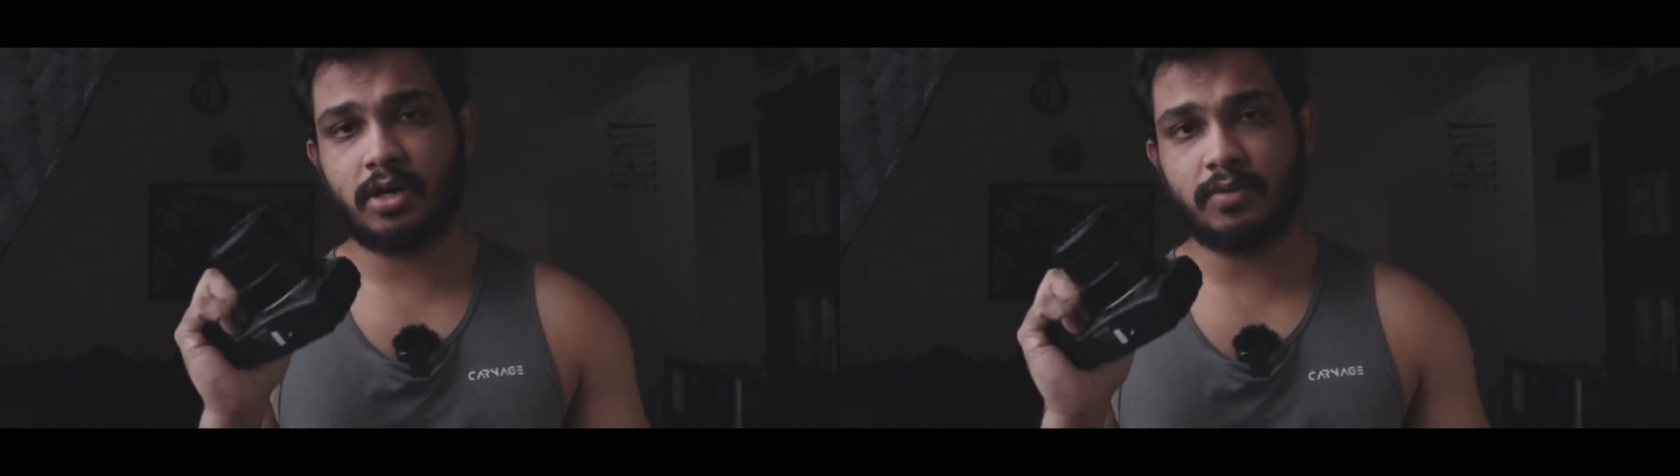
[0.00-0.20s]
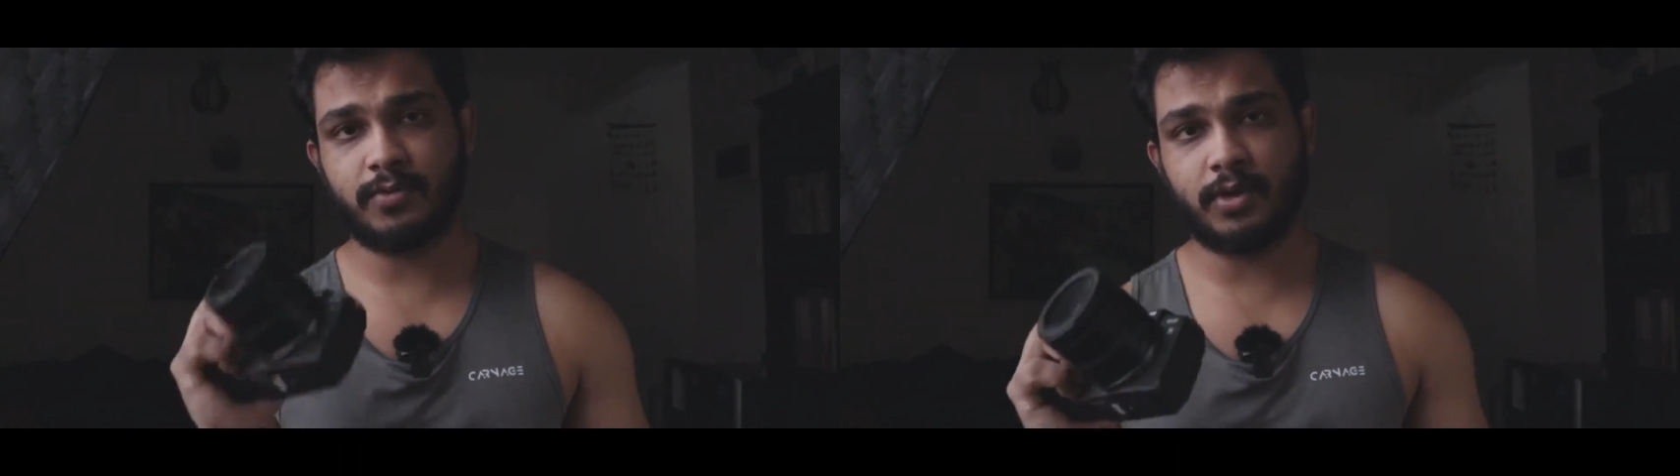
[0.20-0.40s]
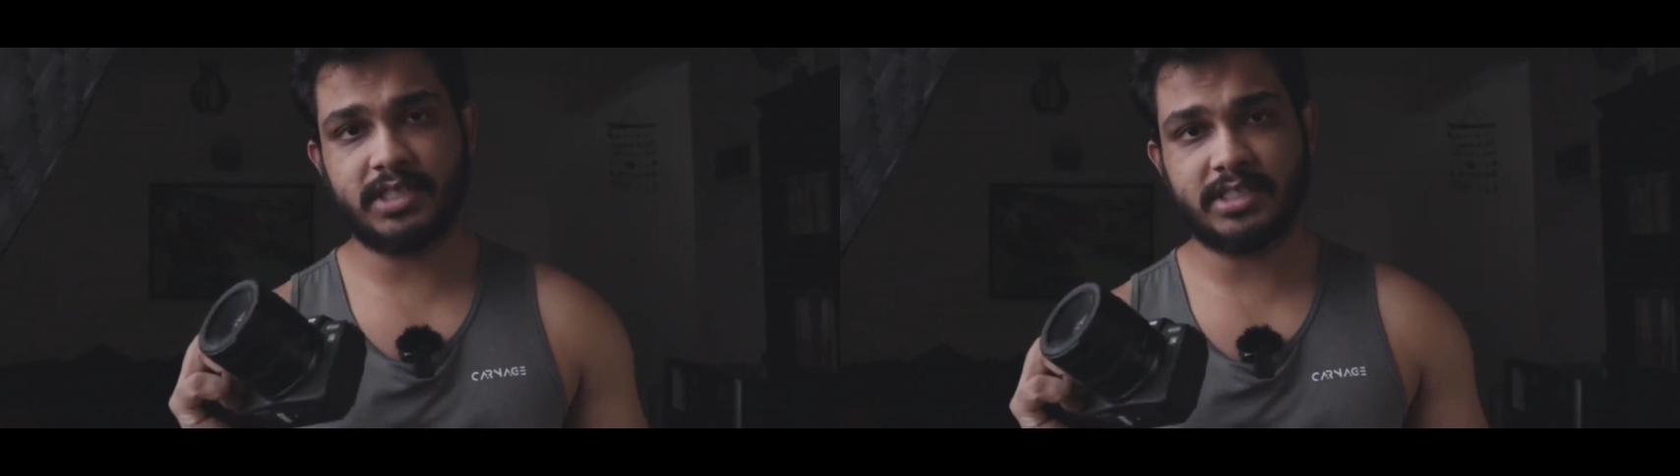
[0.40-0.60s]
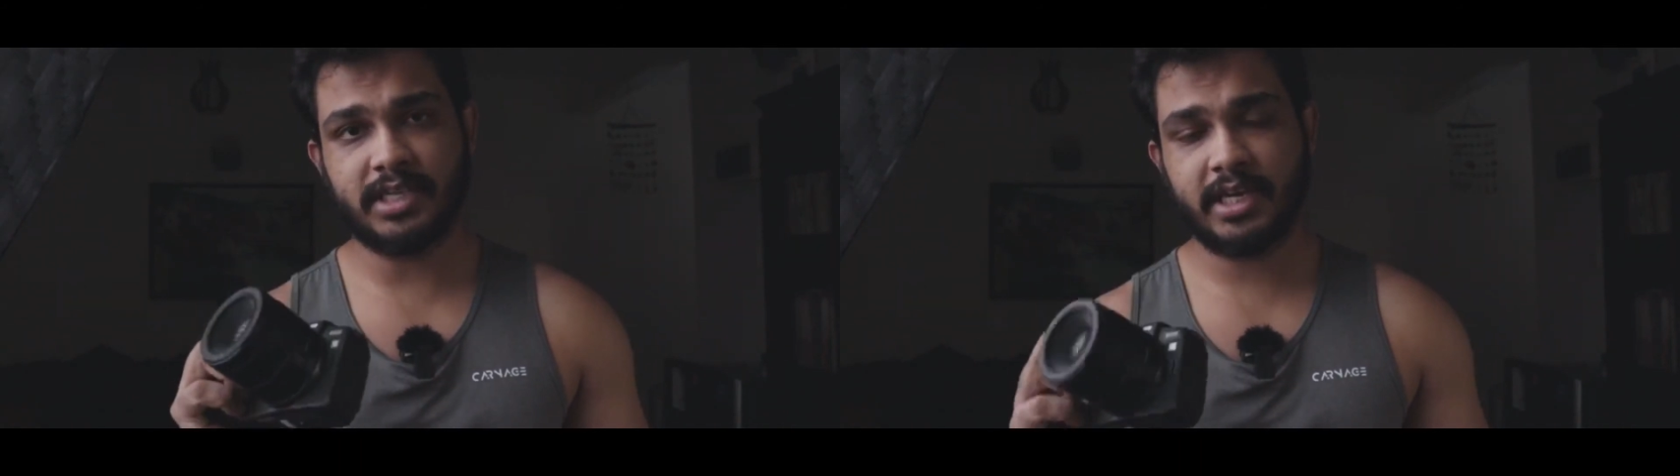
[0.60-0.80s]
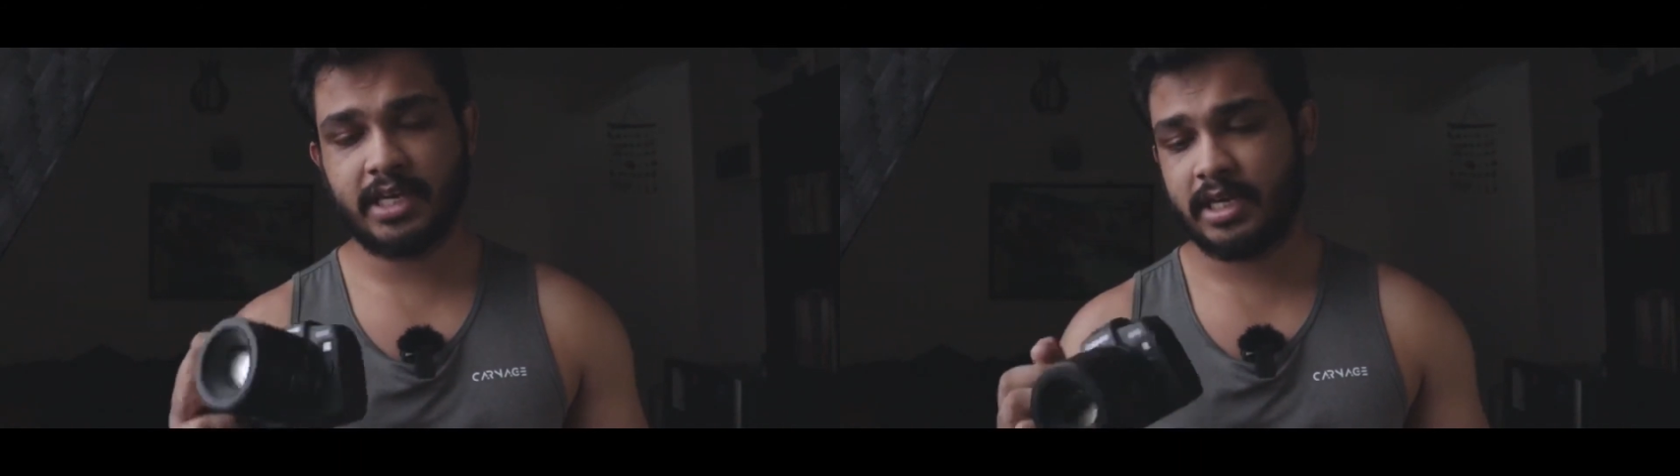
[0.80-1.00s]
on full
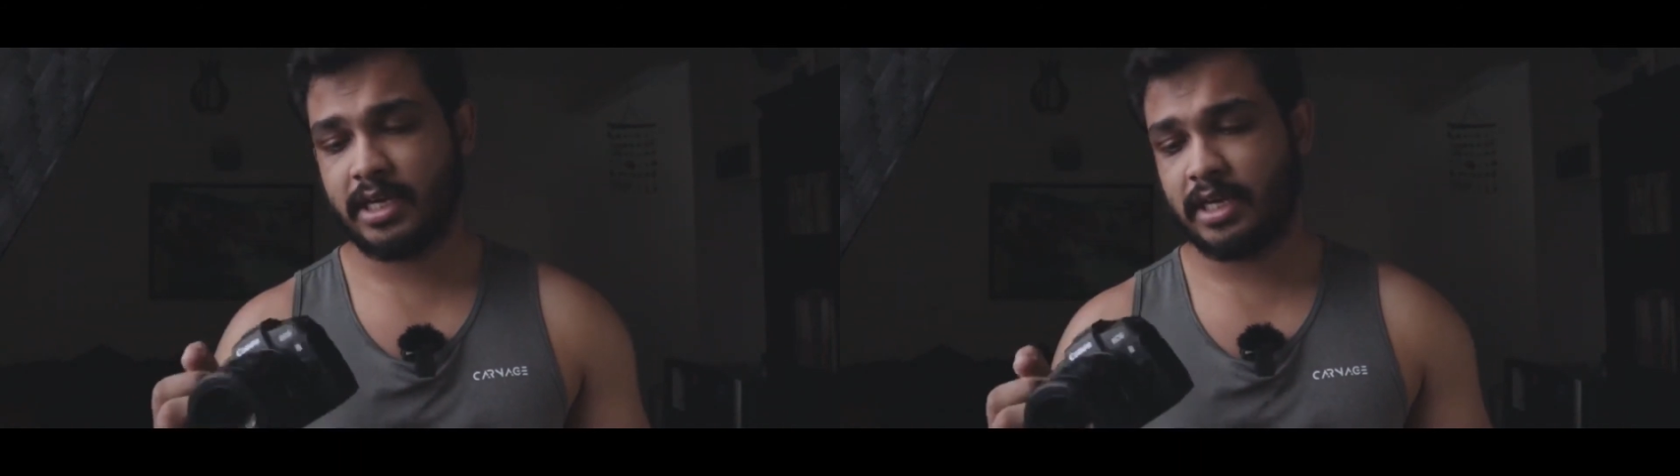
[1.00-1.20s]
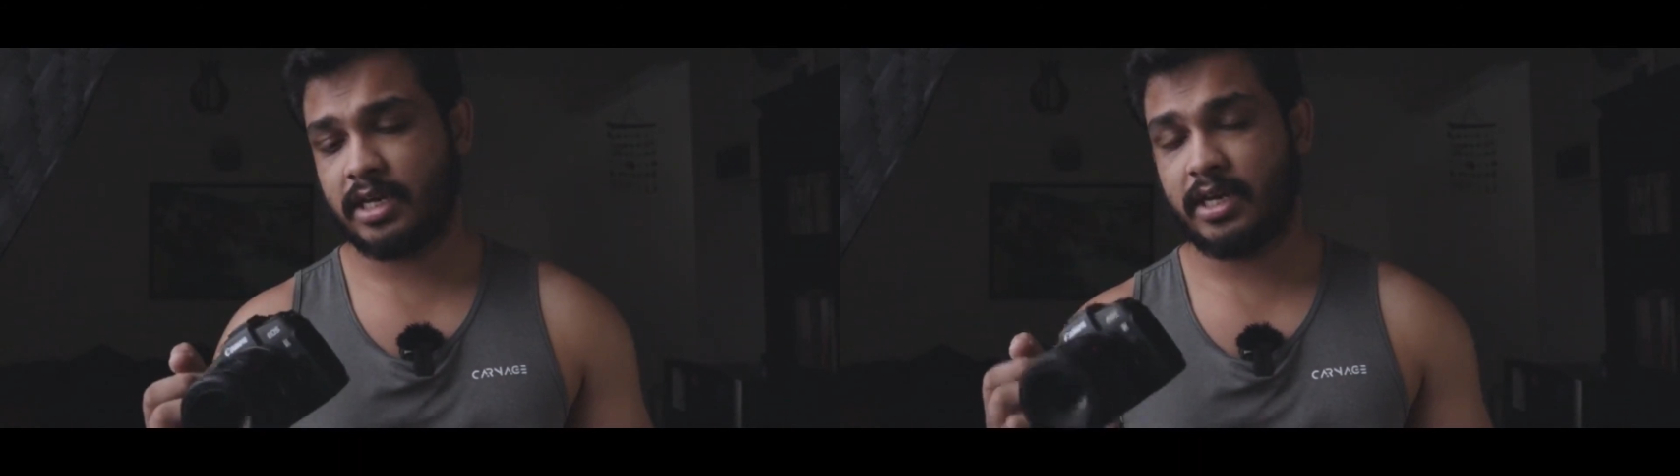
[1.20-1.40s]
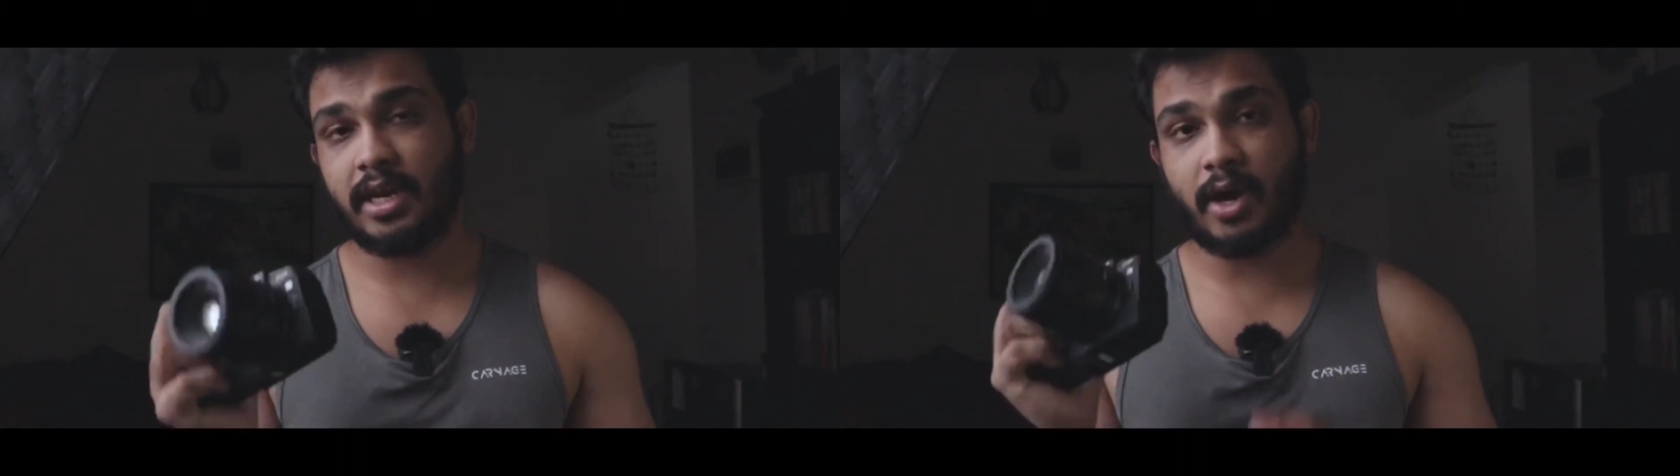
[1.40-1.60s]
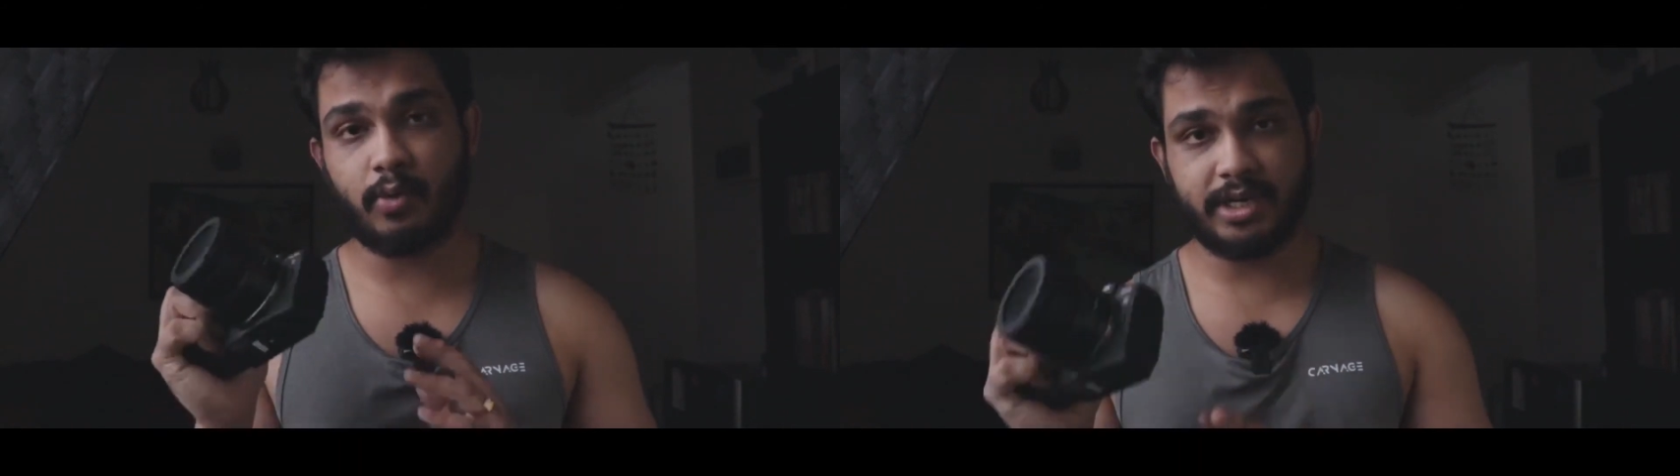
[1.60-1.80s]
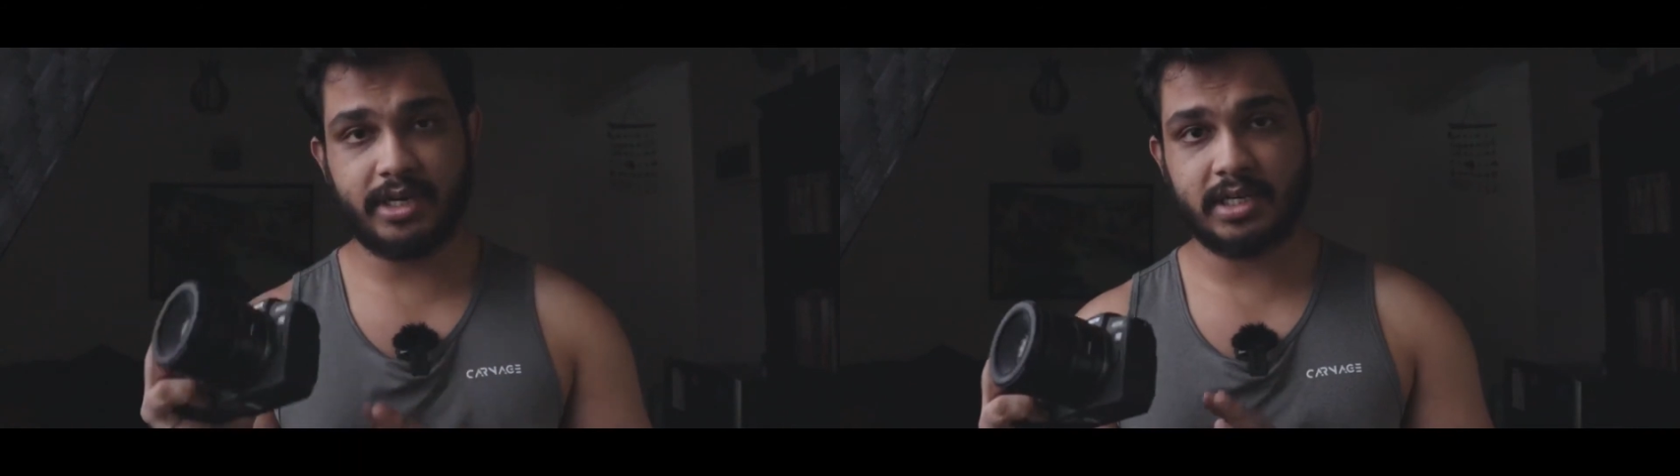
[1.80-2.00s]
HD,
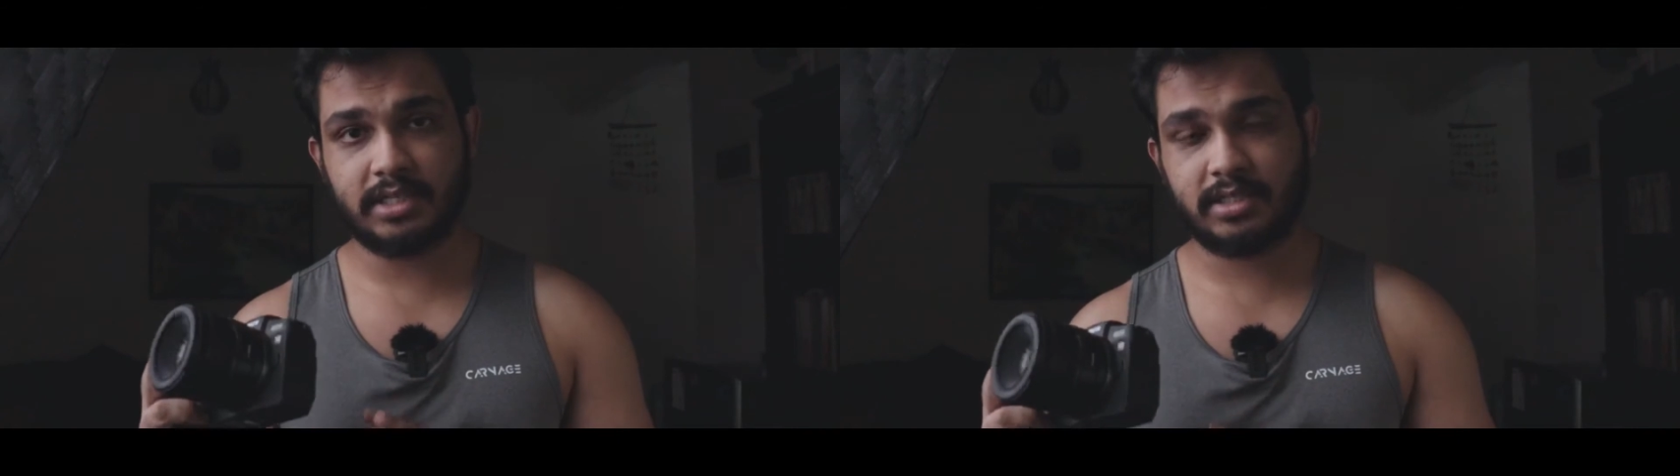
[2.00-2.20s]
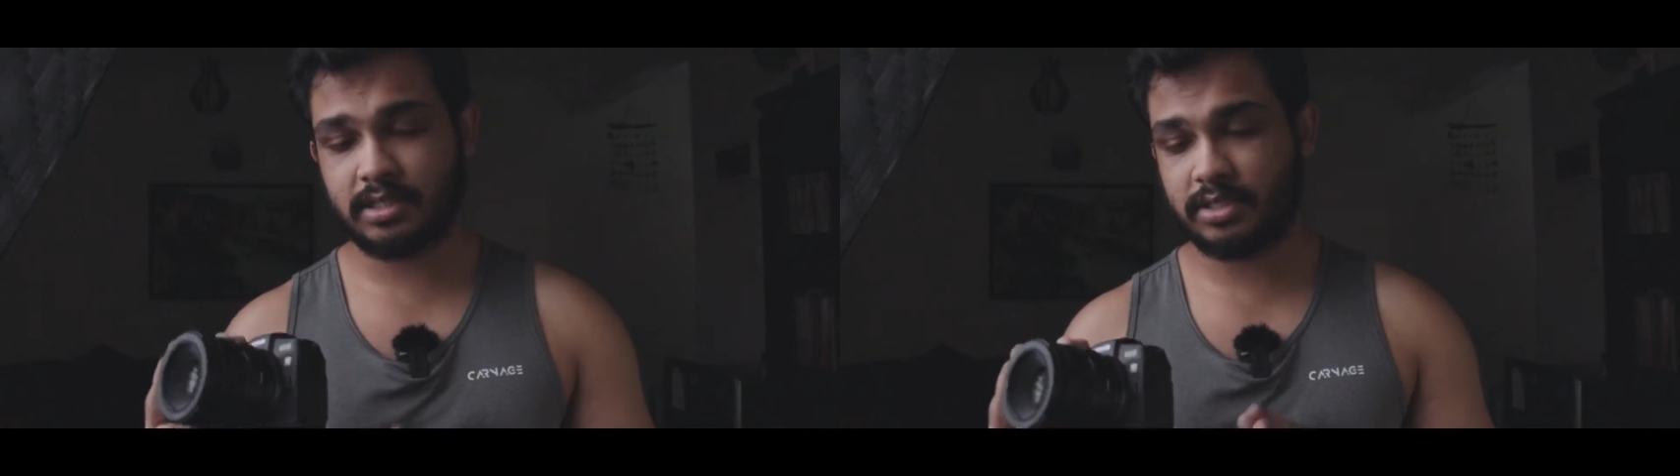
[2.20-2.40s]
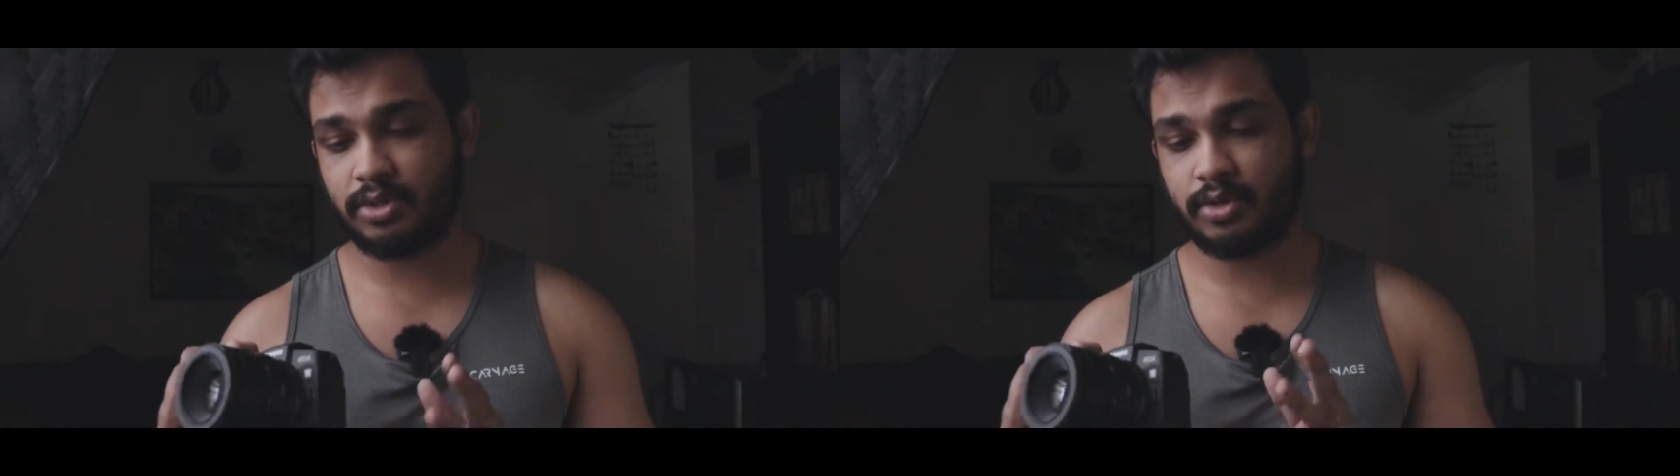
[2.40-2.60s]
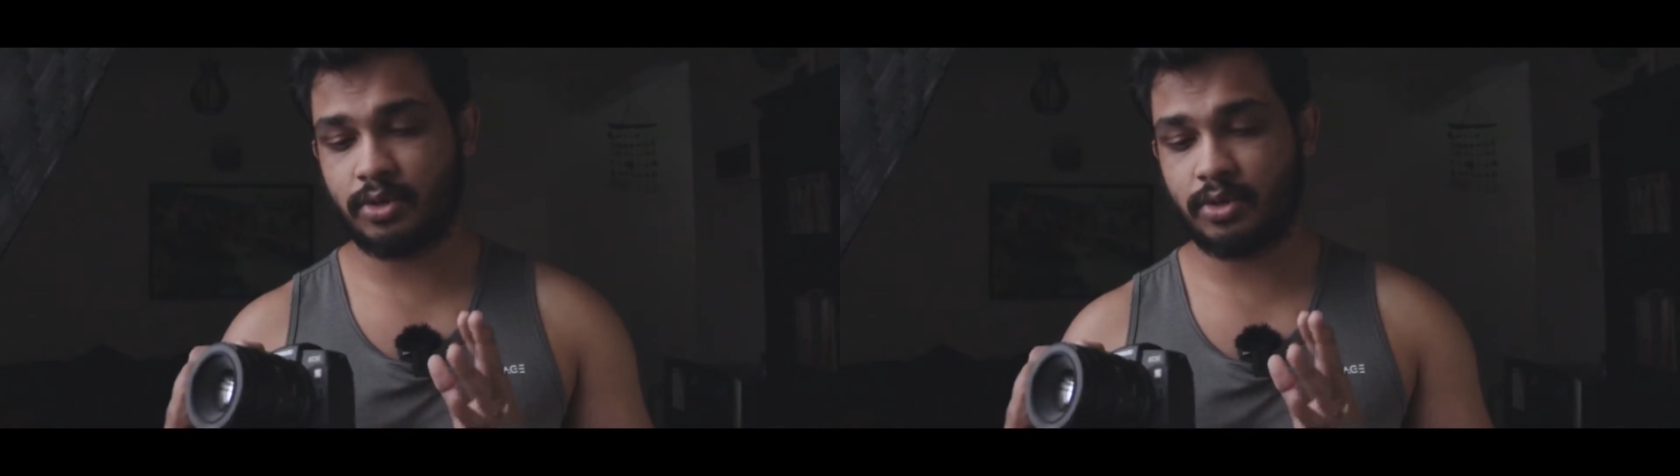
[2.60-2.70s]
now it does.